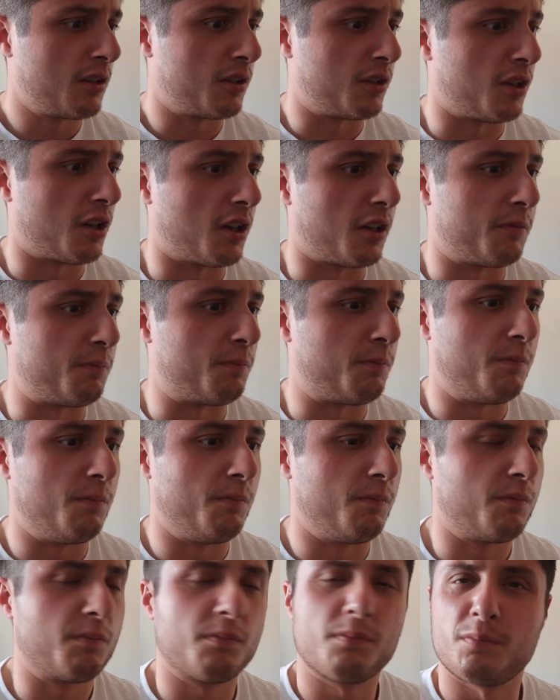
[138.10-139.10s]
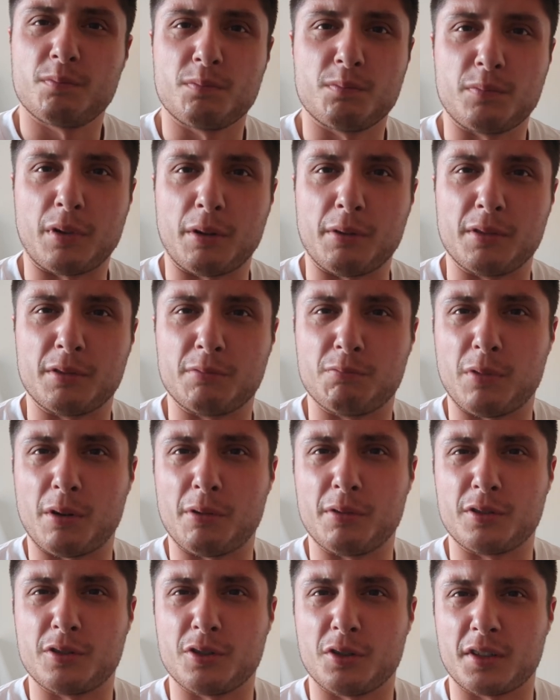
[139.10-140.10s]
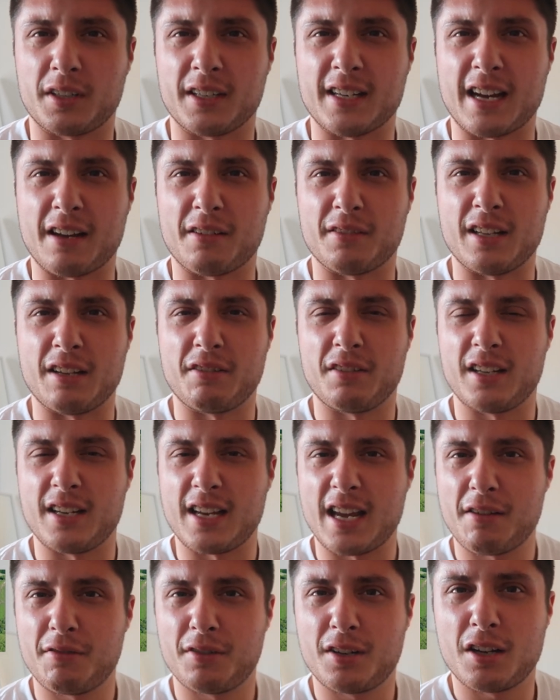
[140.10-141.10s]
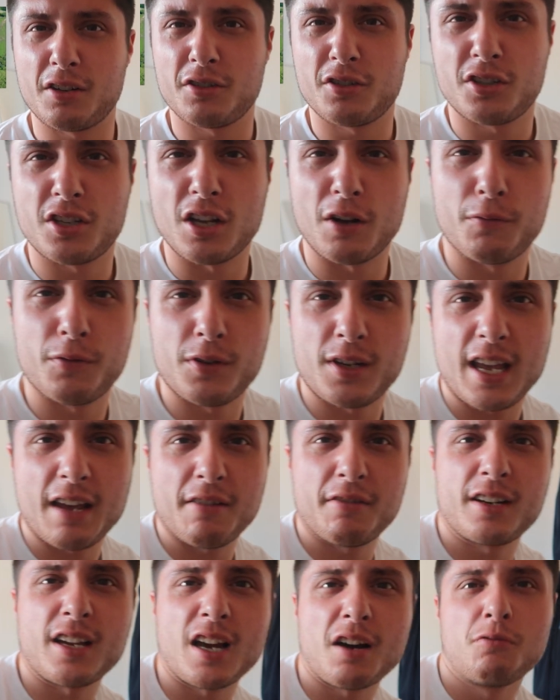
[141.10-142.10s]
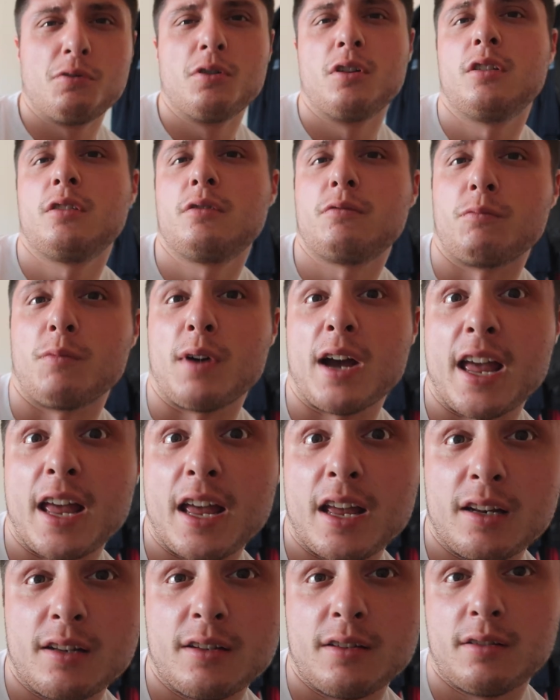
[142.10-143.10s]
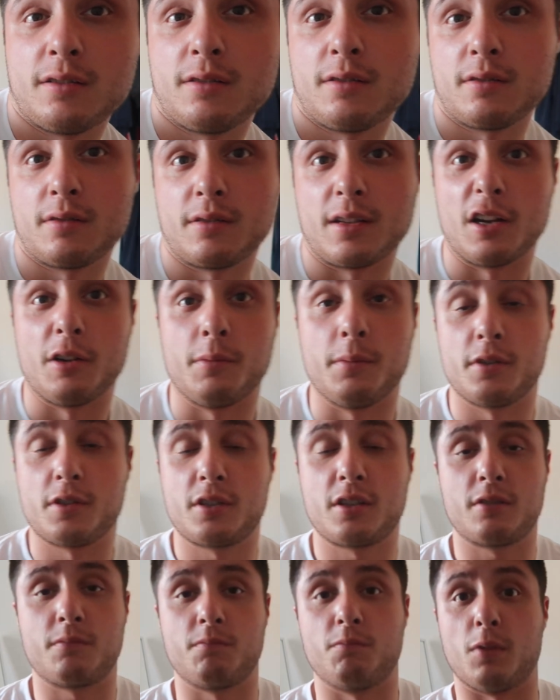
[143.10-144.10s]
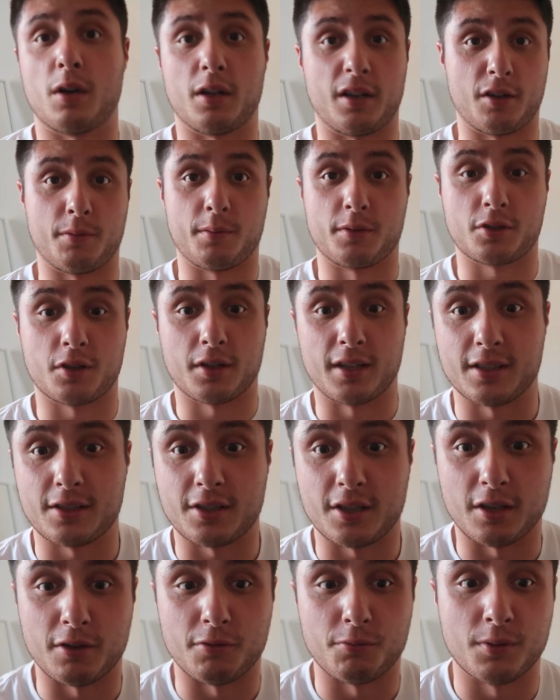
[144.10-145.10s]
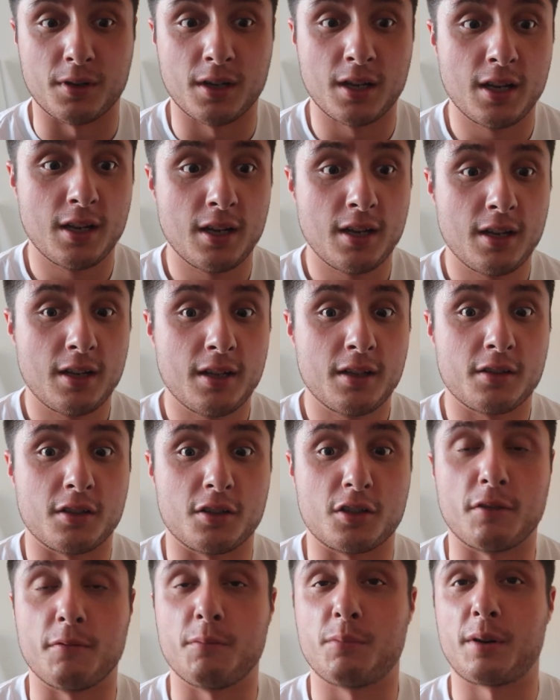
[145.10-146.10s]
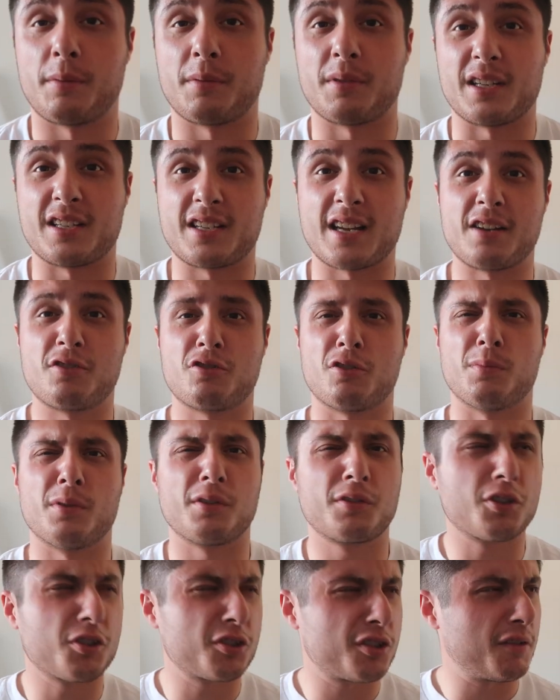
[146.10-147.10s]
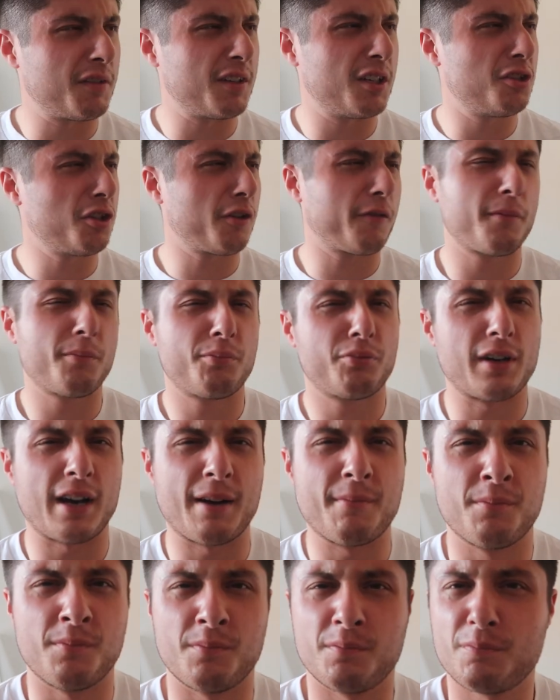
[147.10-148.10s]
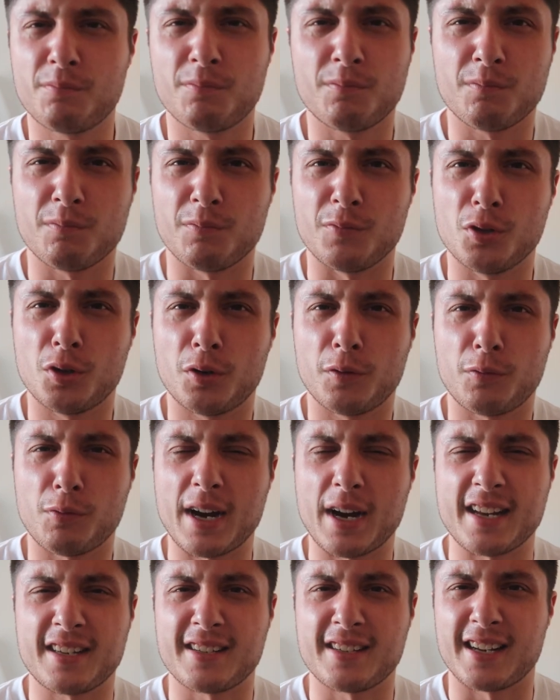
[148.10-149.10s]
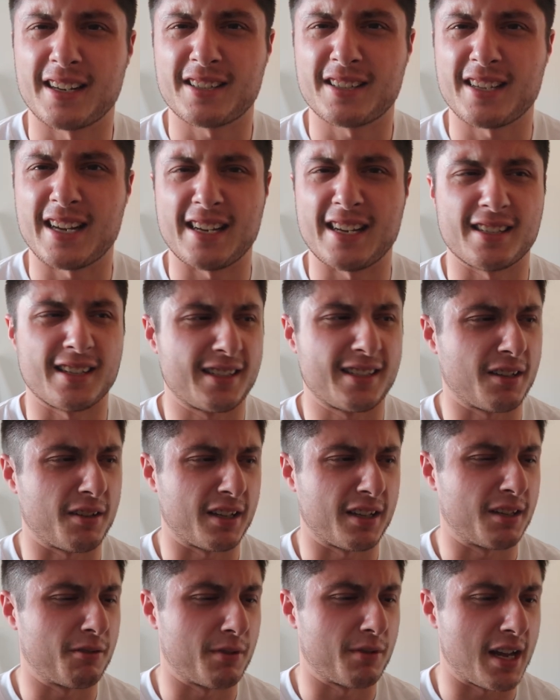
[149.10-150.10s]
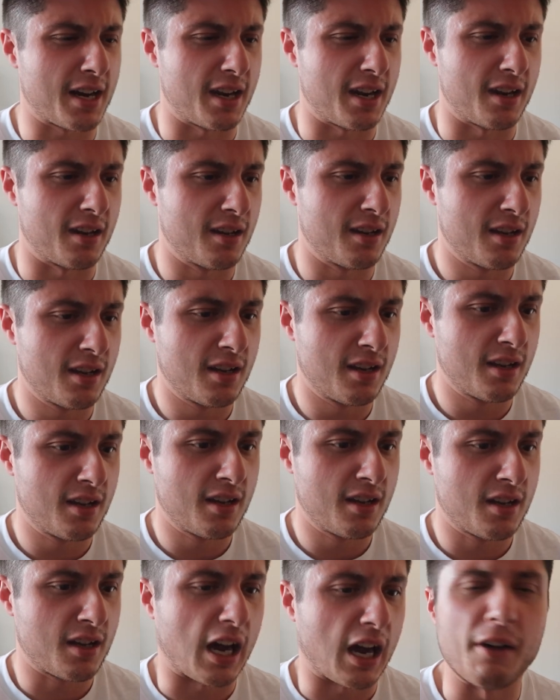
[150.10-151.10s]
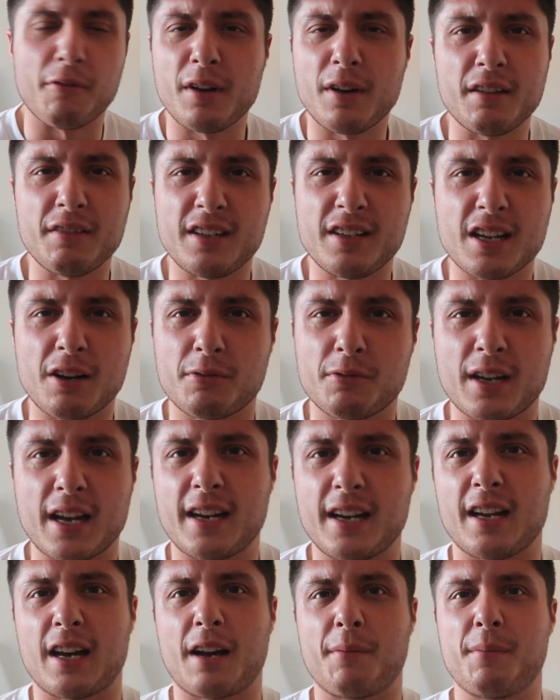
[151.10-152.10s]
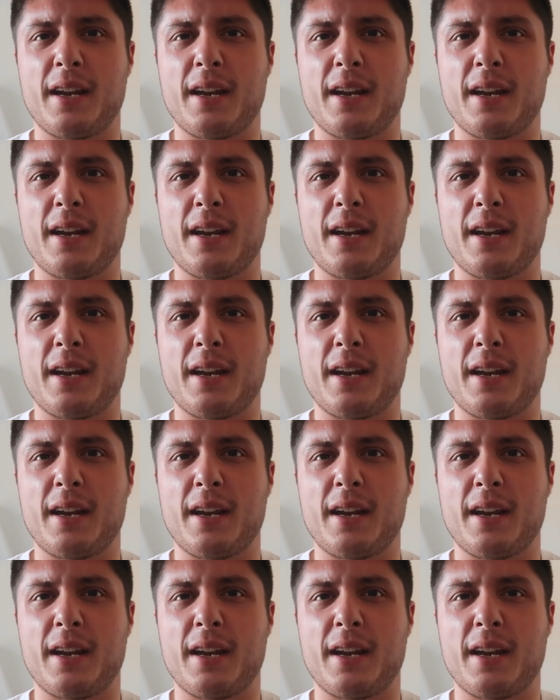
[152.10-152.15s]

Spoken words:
God, what we're talking now, nearly a year ago, just over a year ago, when they almost got into the Southern Premier League Central. But of course, they're in the Northern Prem Northwest next season. I don't get it. I really don't get it.